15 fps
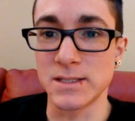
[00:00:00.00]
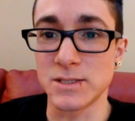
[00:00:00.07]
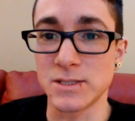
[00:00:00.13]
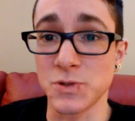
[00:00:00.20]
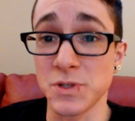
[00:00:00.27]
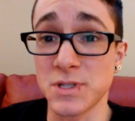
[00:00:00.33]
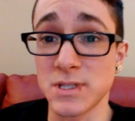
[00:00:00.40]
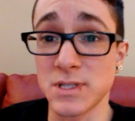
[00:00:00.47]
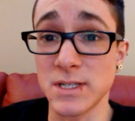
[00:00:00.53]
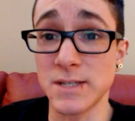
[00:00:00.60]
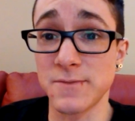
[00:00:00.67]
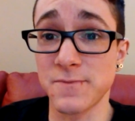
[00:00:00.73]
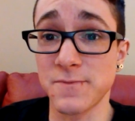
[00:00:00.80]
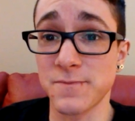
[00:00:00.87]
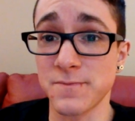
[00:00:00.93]
So this is
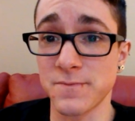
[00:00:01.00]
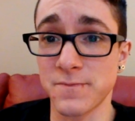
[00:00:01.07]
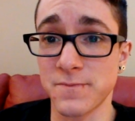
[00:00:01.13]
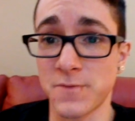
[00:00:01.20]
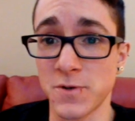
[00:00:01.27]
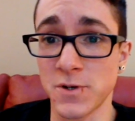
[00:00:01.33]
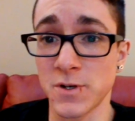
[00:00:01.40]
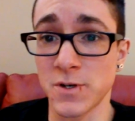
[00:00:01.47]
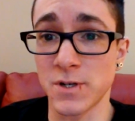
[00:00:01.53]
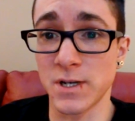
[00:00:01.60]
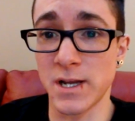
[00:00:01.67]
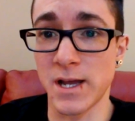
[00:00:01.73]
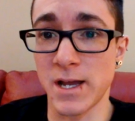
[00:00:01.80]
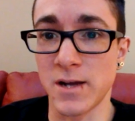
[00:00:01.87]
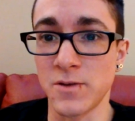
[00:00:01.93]
it for
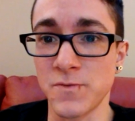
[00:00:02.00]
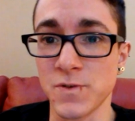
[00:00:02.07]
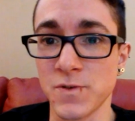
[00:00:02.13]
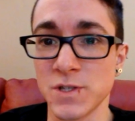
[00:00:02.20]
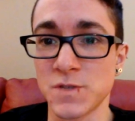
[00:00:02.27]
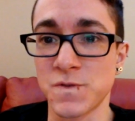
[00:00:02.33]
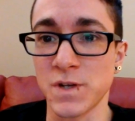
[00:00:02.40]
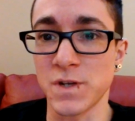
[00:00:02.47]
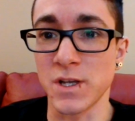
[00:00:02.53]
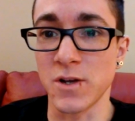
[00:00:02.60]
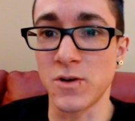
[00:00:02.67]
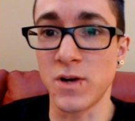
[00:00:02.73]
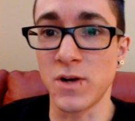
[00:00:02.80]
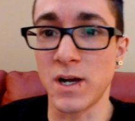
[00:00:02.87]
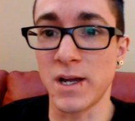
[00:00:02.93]
now for this
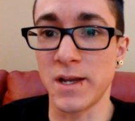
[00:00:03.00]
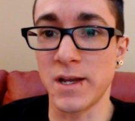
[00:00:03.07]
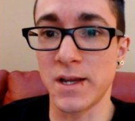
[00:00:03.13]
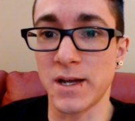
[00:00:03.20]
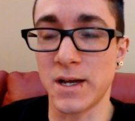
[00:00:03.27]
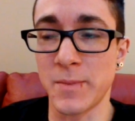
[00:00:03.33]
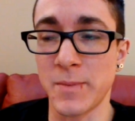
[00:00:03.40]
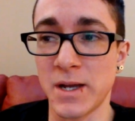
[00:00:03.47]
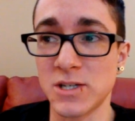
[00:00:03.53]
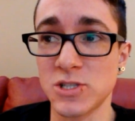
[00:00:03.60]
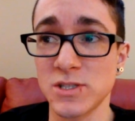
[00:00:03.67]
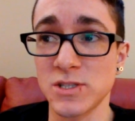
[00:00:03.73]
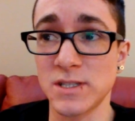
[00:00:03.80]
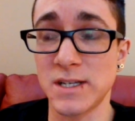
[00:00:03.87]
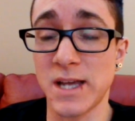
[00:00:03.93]
video. I'm
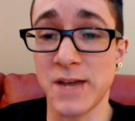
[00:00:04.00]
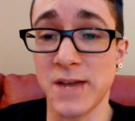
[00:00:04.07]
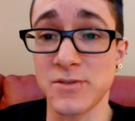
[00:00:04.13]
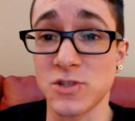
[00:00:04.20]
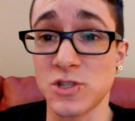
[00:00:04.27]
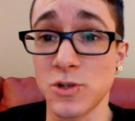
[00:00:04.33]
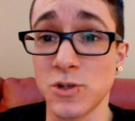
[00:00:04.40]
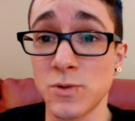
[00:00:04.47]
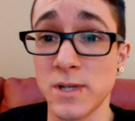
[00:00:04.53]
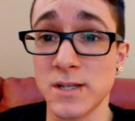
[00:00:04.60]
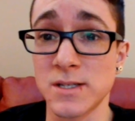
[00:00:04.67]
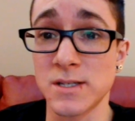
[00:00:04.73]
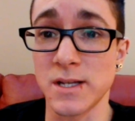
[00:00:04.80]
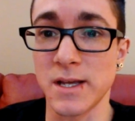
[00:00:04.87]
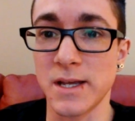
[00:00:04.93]
actually having a snow day
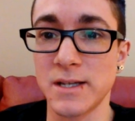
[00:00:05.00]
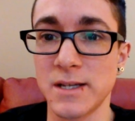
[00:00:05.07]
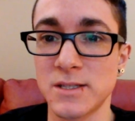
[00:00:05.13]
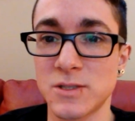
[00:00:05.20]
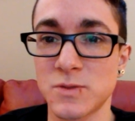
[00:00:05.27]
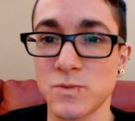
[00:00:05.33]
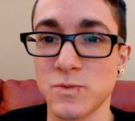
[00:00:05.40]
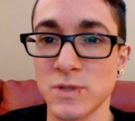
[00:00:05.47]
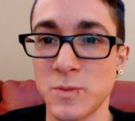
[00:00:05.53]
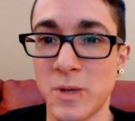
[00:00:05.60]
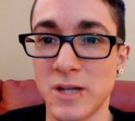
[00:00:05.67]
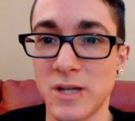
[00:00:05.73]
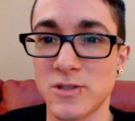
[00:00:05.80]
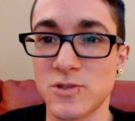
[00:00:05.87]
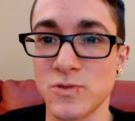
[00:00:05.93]
today. It's a really
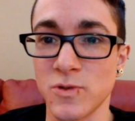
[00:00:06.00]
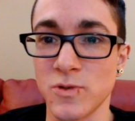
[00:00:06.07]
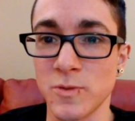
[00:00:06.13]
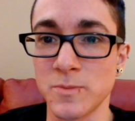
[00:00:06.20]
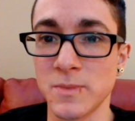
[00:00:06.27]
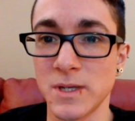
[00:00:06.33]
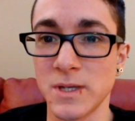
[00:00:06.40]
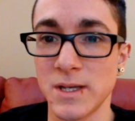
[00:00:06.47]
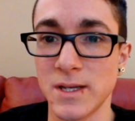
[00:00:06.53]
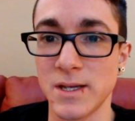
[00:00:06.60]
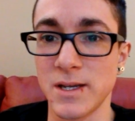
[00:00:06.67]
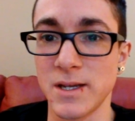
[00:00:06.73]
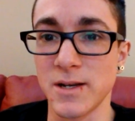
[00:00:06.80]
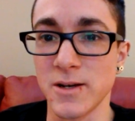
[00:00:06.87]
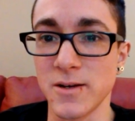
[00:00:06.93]
bad storm
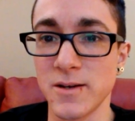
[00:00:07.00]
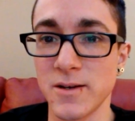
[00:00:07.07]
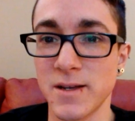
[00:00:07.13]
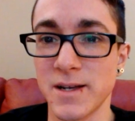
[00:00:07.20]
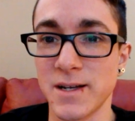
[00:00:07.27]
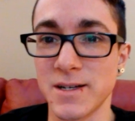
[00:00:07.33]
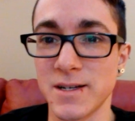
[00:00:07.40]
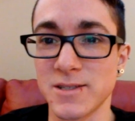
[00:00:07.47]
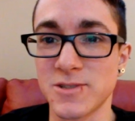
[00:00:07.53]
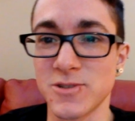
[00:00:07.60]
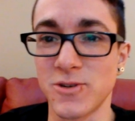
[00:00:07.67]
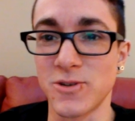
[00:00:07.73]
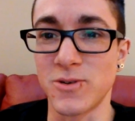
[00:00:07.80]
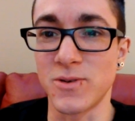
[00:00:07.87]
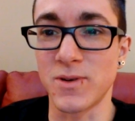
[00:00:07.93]
here.
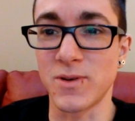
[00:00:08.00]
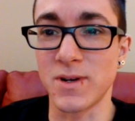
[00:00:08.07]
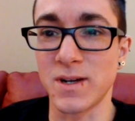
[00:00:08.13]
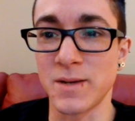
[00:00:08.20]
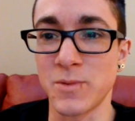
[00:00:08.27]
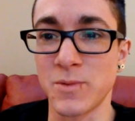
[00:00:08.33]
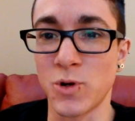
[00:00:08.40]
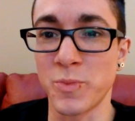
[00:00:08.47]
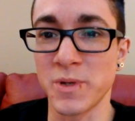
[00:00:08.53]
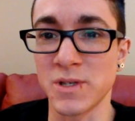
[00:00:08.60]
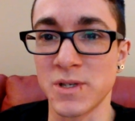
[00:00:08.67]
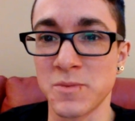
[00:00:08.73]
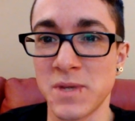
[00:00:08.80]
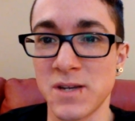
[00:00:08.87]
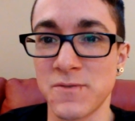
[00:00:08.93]
So I'm hoping
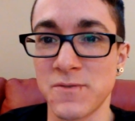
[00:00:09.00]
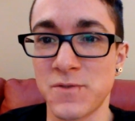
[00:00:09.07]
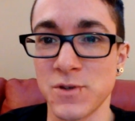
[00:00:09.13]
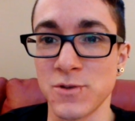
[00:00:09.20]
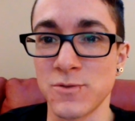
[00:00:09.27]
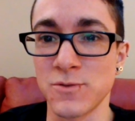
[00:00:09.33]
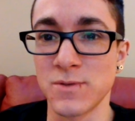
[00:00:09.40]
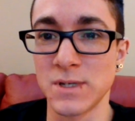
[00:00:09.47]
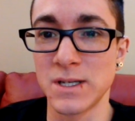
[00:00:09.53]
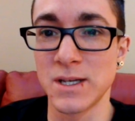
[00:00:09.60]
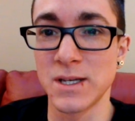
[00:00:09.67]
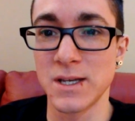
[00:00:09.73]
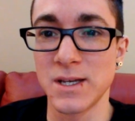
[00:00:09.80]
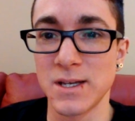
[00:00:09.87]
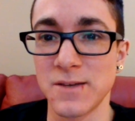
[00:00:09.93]
to make a few
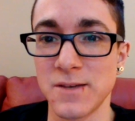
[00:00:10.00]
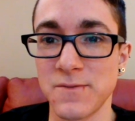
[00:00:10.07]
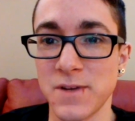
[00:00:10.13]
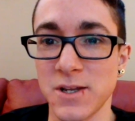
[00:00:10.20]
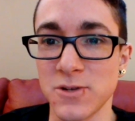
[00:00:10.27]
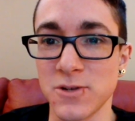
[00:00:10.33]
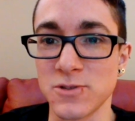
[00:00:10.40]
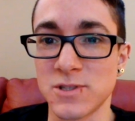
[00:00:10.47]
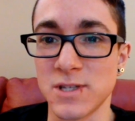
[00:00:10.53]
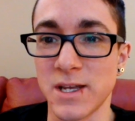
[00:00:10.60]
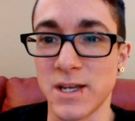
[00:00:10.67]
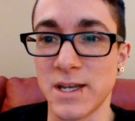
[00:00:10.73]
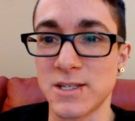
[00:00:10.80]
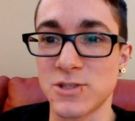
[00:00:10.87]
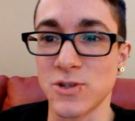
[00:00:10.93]
videos
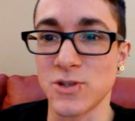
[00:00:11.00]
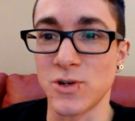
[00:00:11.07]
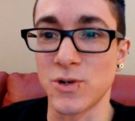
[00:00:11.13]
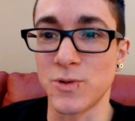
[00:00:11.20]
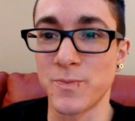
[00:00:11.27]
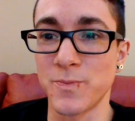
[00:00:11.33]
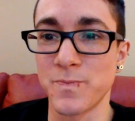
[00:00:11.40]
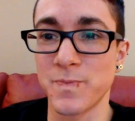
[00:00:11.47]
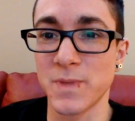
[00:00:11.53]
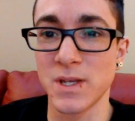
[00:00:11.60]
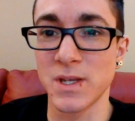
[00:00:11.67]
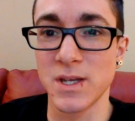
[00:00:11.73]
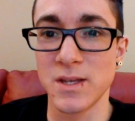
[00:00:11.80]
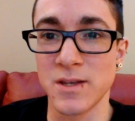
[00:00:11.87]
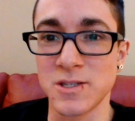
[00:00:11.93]
today. So
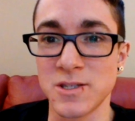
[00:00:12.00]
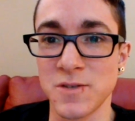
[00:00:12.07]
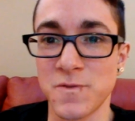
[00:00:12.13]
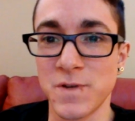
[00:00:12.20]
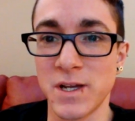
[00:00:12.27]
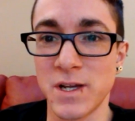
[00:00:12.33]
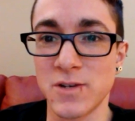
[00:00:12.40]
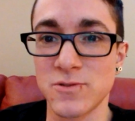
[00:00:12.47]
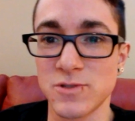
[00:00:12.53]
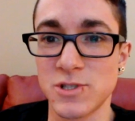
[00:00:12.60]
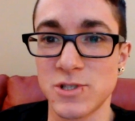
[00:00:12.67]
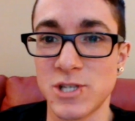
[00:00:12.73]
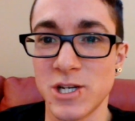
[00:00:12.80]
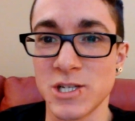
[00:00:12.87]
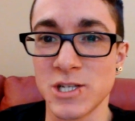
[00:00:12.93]
that's it for now.
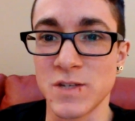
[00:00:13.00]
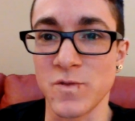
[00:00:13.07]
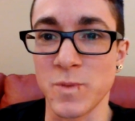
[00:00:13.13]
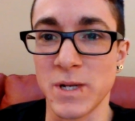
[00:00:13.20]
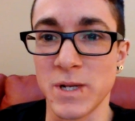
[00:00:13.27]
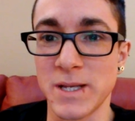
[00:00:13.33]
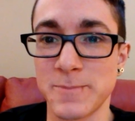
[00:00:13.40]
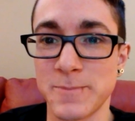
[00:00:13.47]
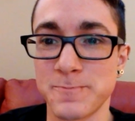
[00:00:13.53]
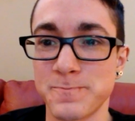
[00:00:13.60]
Cheers, everybody.